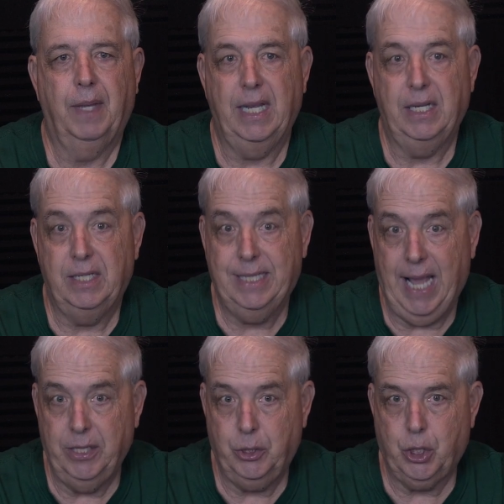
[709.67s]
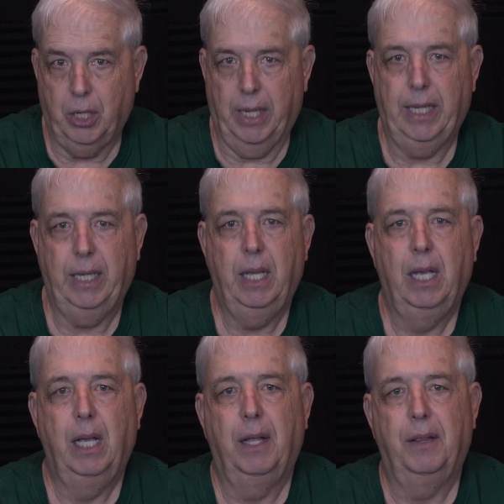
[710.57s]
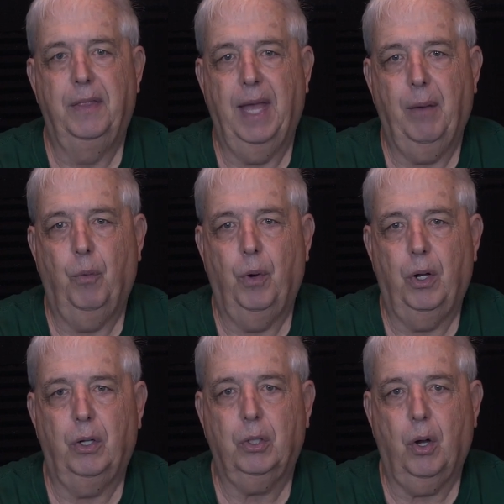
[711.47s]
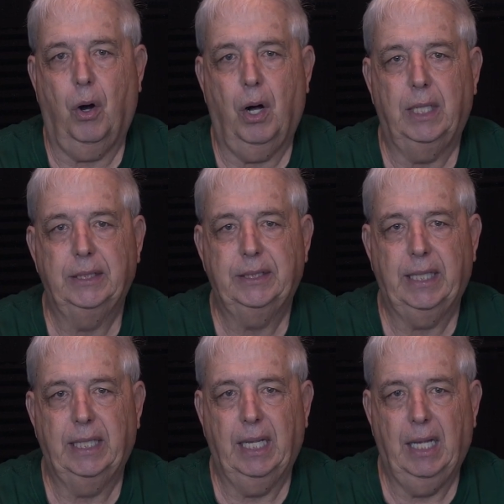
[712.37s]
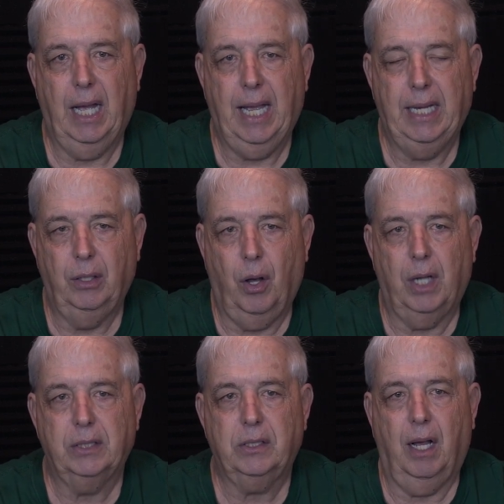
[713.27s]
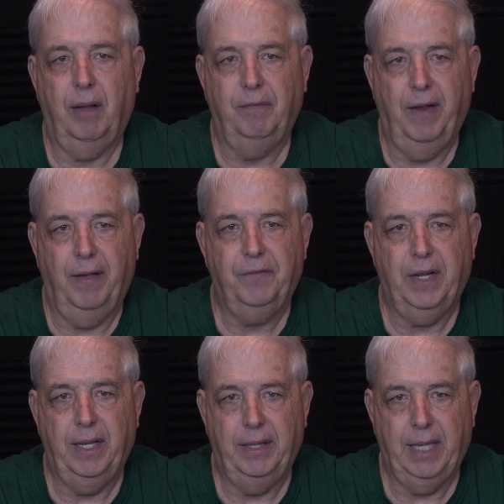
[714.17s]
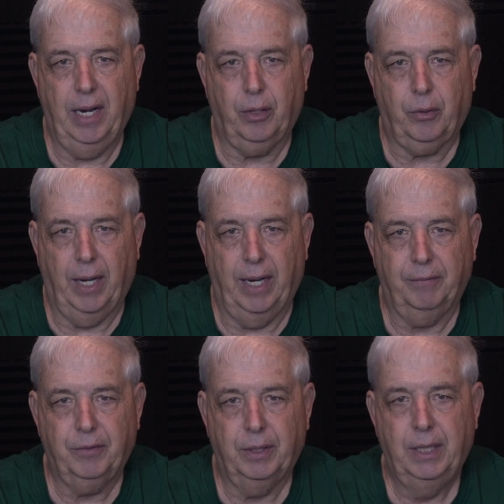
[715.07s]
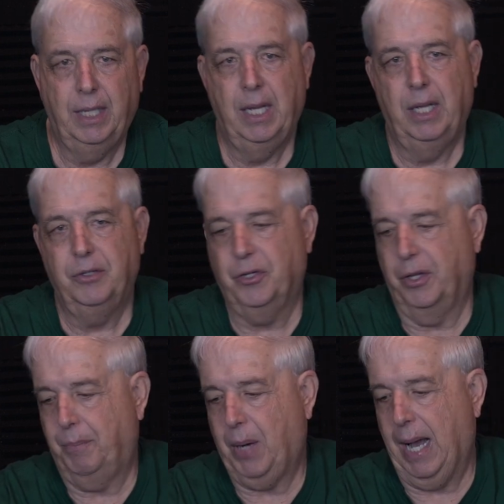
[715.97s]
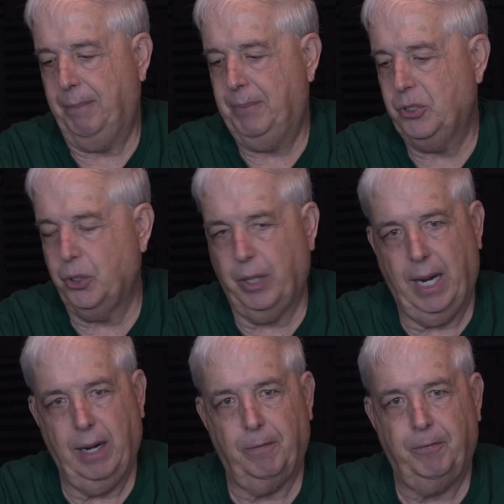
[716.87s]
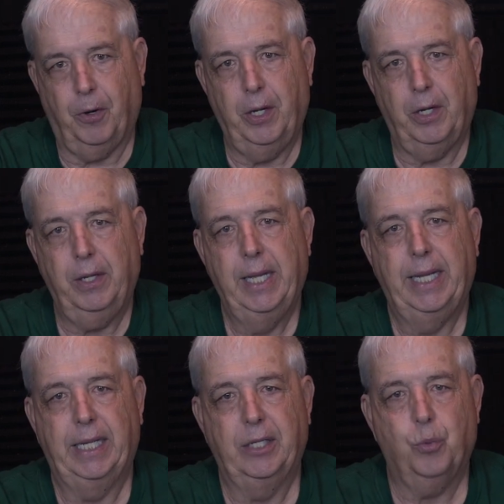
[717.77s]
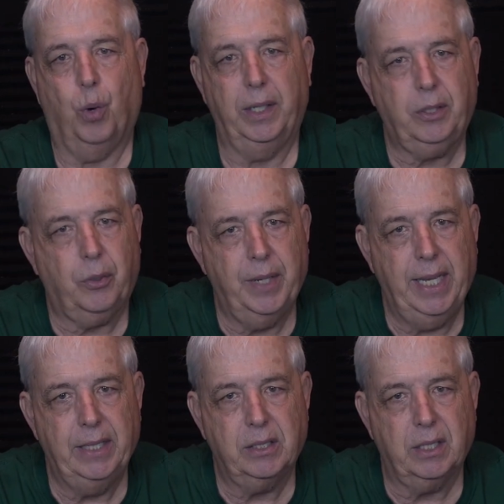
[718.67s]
intentionally that will cause a loss of lift in the aircraft. So the prop is your airfoil, it's what creates